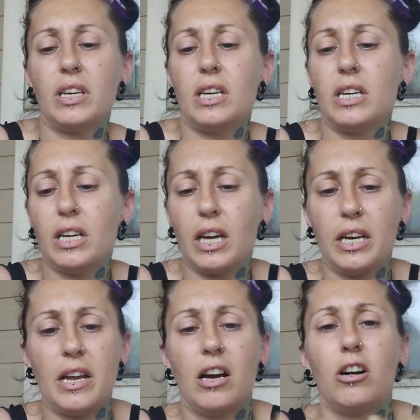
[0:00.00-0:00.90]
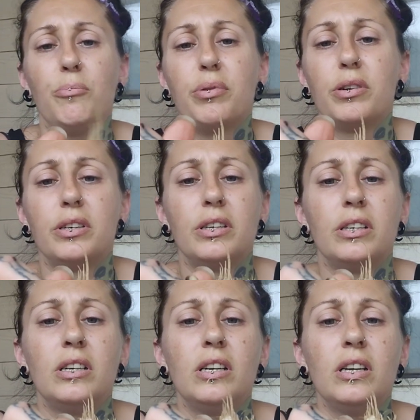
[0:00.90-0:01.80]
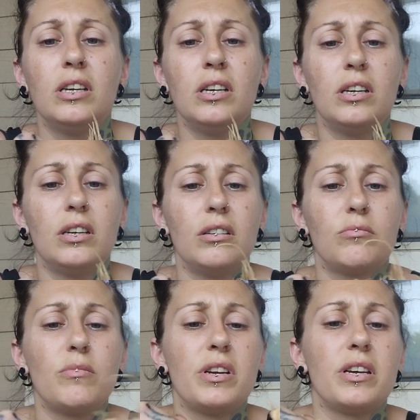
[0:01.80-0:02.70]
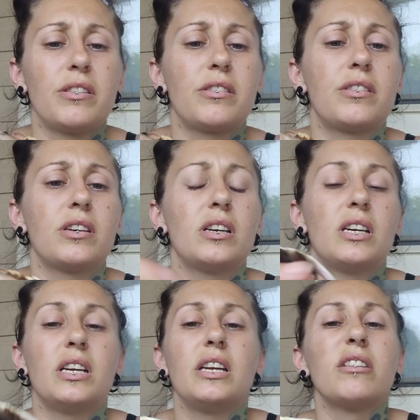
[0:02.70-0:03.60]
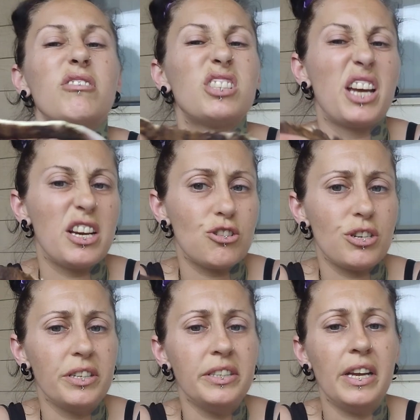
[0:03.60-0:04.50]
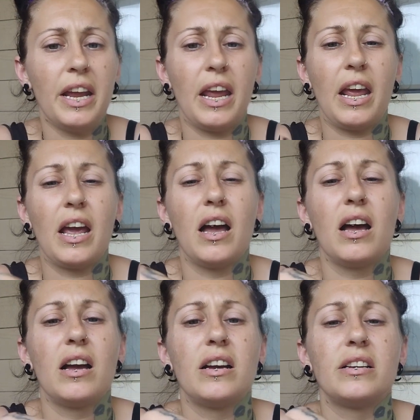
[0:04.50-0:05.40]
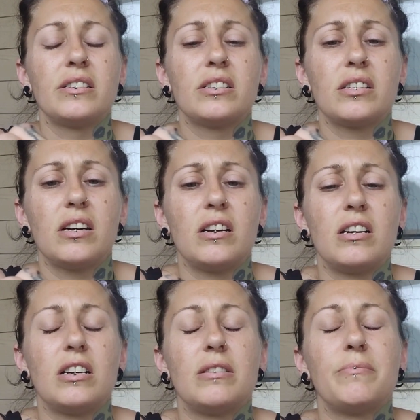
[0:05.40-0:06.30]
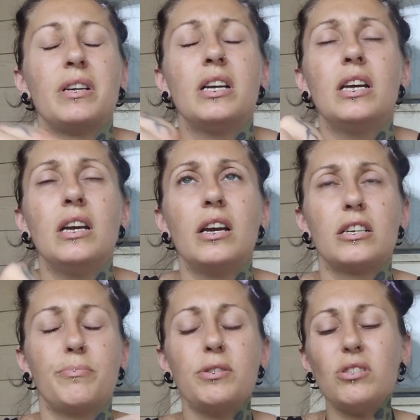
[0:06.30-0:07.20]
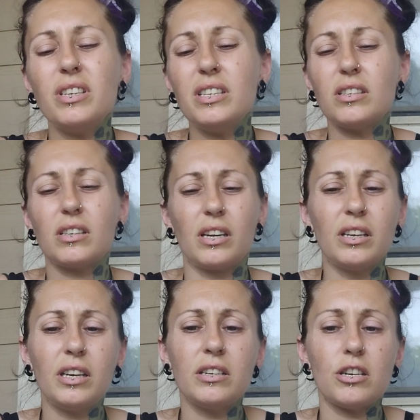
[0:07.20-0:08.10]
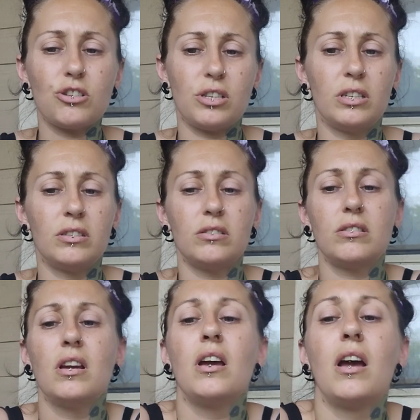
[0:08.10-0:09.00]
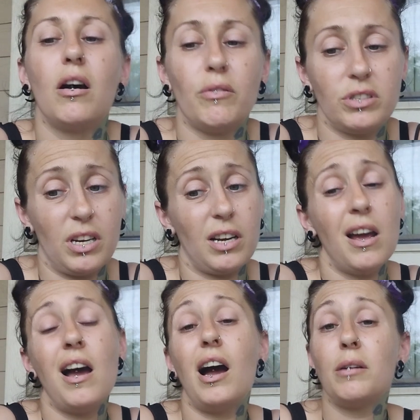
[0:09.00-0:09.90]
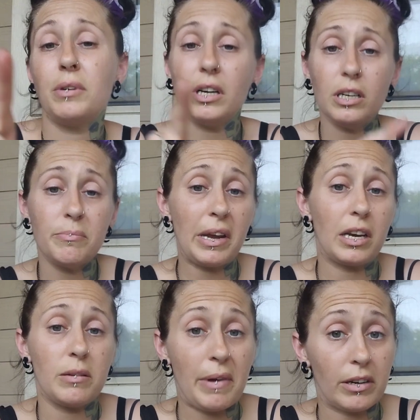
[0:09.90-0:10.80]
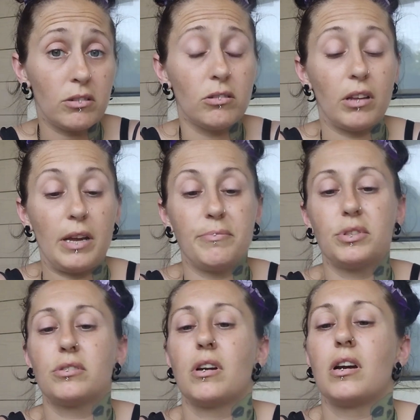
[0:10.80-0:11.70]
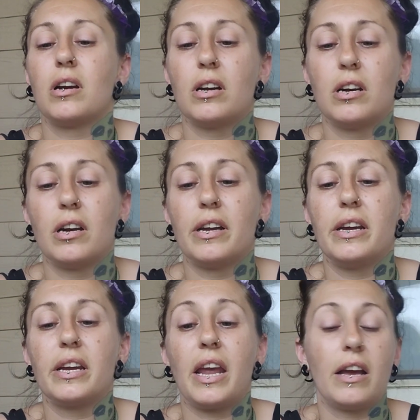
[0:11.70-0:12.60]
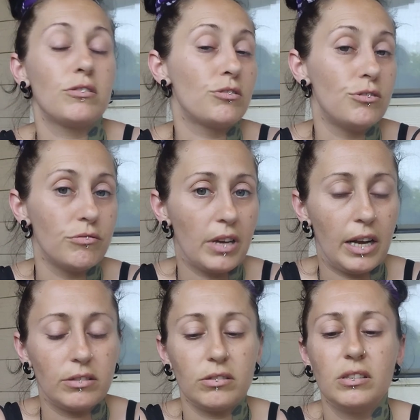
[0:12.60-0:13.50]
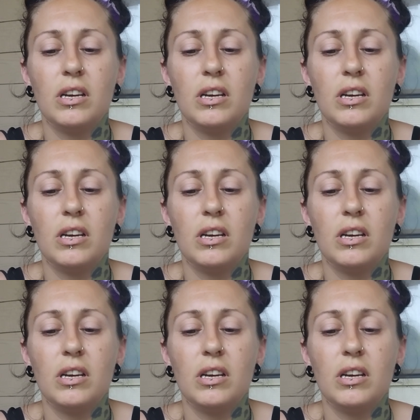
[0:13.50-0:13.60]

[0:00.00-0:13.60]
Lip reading: It can help with irritation and especially skin conditions. Once again, I'm not going to make any medical claims. I can't do that.